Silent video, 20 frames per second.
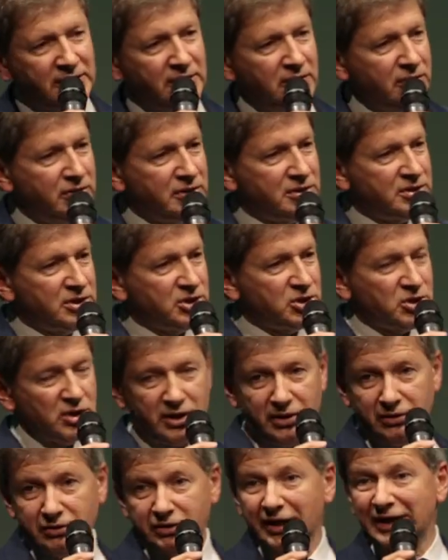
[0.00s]
at UNC
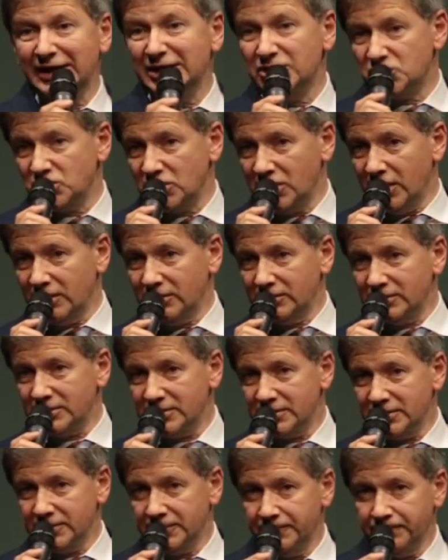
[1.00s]
Charlotte, in
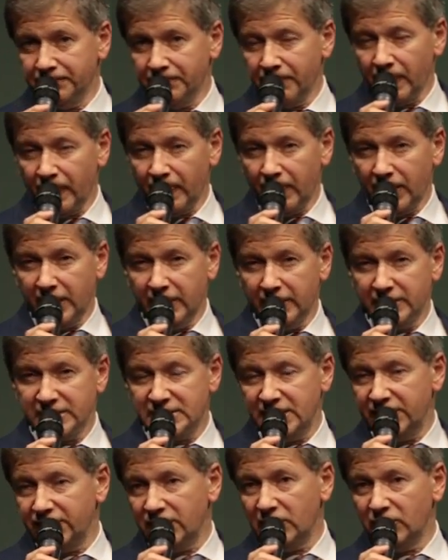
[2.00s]
Charlotte,
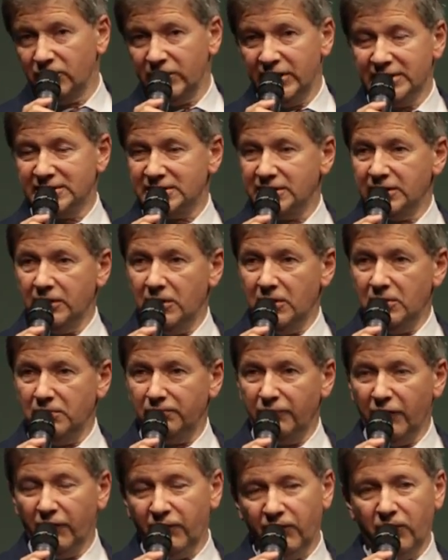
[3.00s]
several weeks
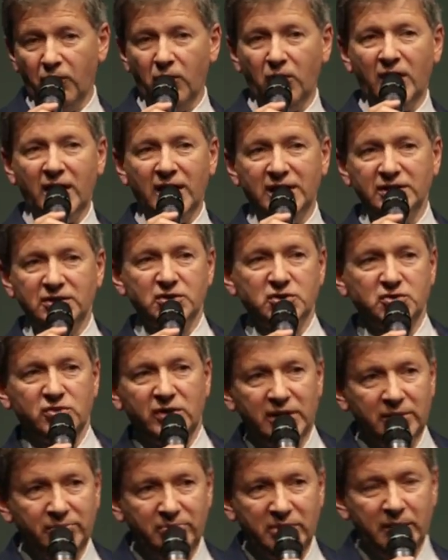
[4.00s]
ago.
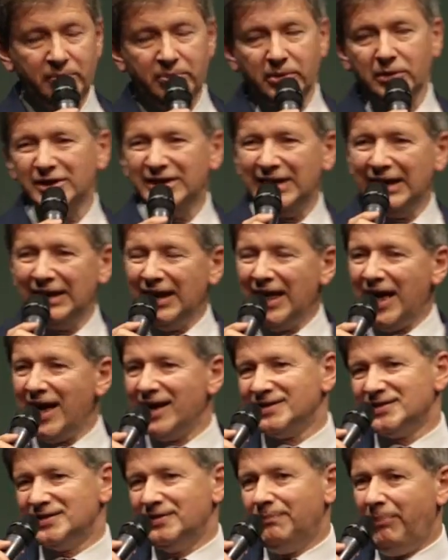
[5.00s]
420 people. The
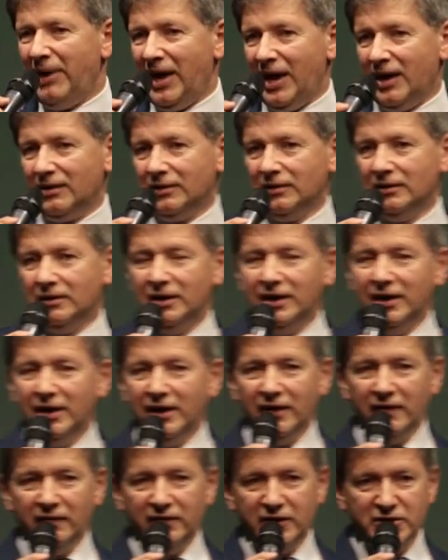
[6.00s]
last panel,
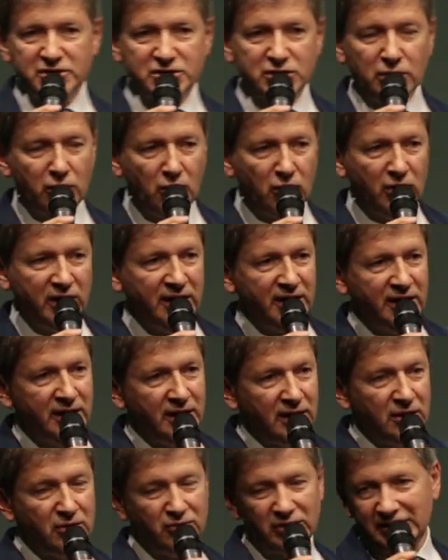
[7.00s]
there is Lori
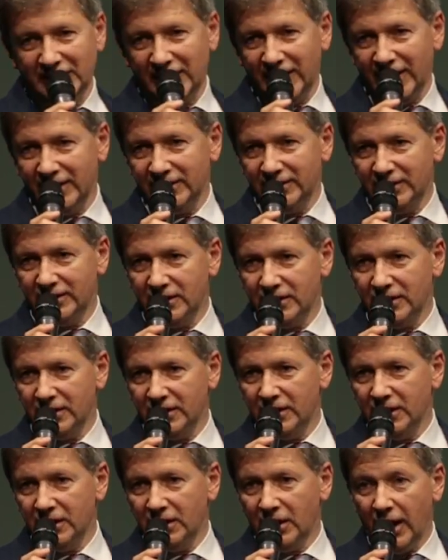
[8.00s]
Reedhead,
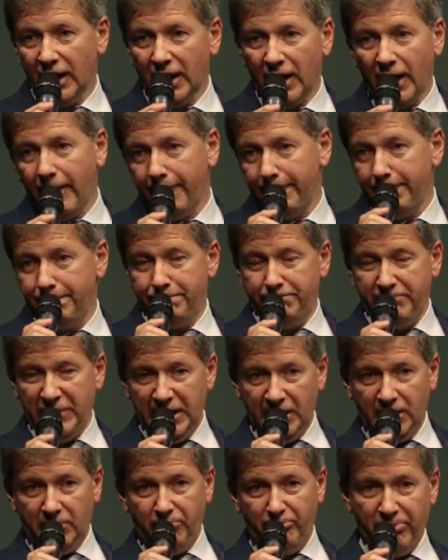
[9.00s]

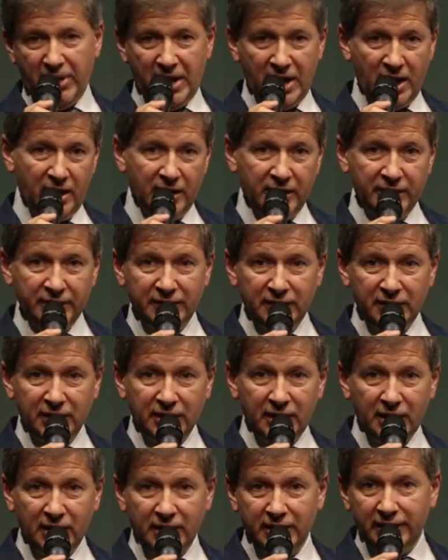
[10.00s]
big
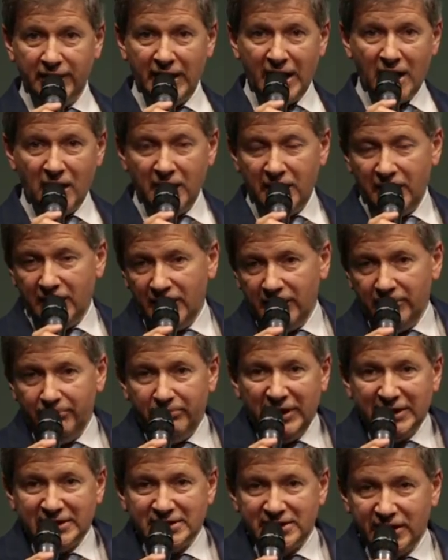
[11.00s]
higher
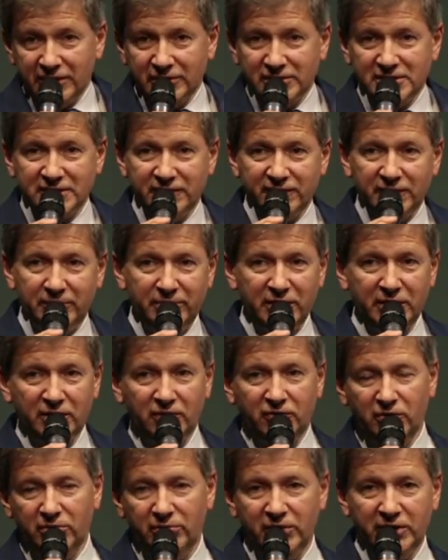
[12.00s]
up executive at
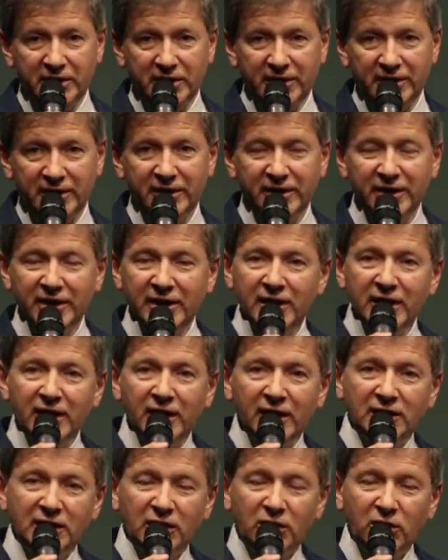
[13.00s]
Bank of America.
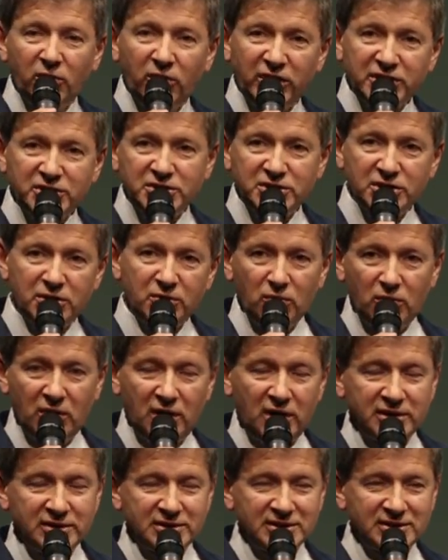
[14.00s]
The question
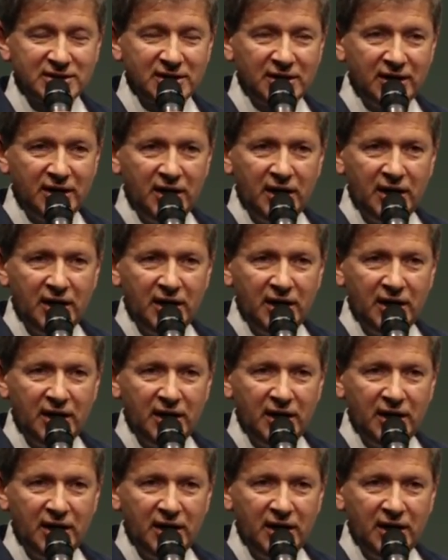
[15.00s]
was,